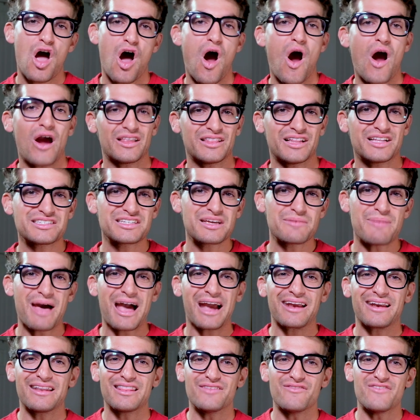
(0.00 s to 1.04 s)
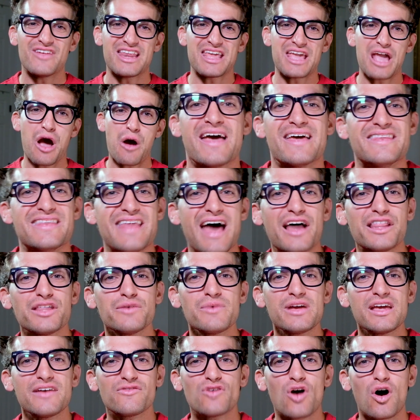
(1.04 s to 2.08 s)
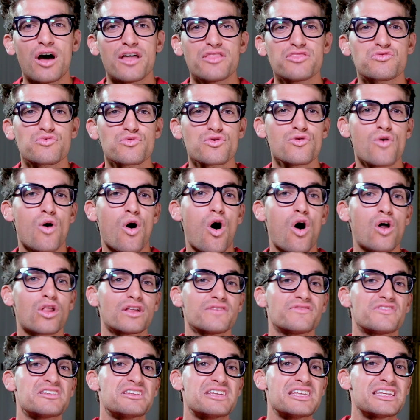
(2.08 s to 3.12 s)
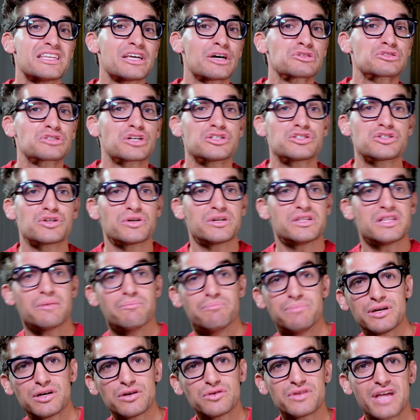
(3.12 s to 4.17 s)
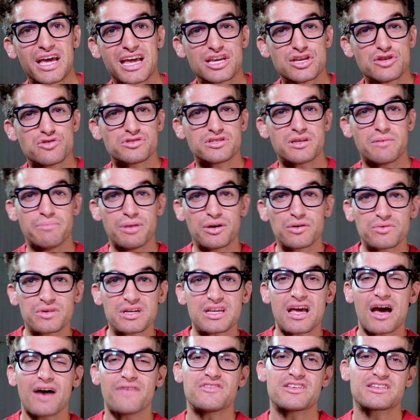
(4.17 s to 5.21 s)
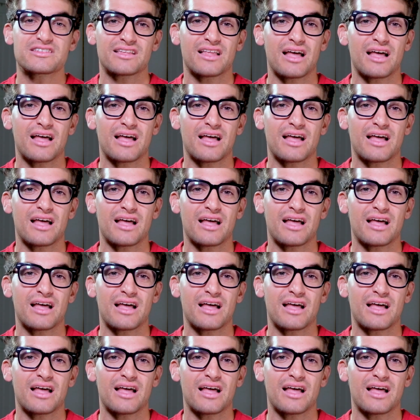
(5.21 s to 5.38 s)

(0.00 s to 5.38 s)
All right, let's get back into the video. Now that we have gone through all of the details concerning the build and usability of this